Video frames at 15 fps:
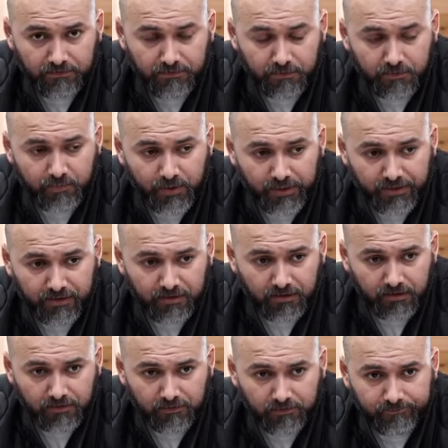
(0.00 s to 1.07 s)
third-party
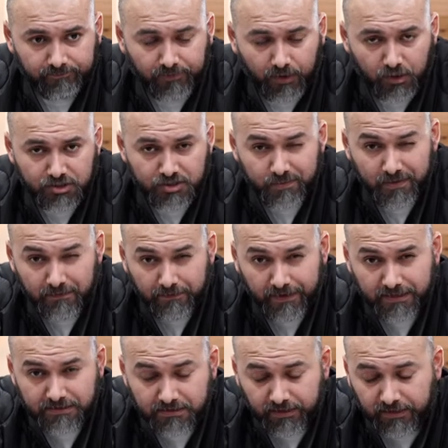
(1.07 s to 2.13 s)
uh, RGB
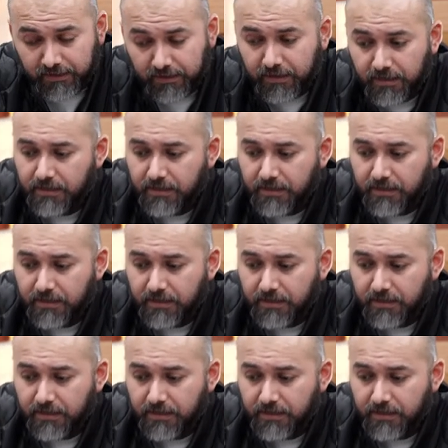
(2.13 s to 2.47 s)
fans. And